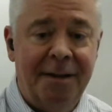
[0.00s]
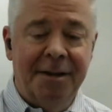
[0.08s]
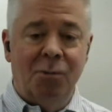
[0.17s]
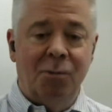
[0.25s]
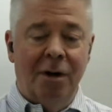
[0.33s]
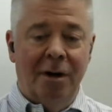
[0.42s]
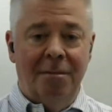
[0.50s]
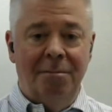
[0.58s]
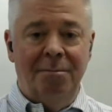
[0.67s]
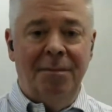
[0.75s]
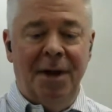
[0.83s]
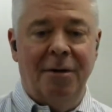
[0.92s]
And this will,
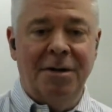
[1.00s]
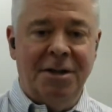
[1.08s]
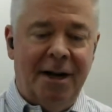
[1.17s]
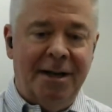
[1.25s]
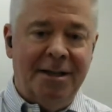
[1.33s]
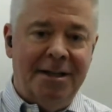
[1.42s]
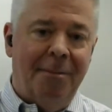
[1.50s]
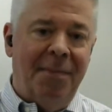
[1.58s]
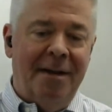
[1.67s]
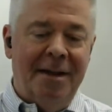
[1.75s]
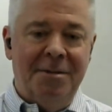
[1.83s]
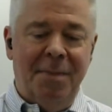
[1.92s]
it's not
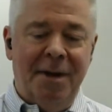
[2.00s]
something that's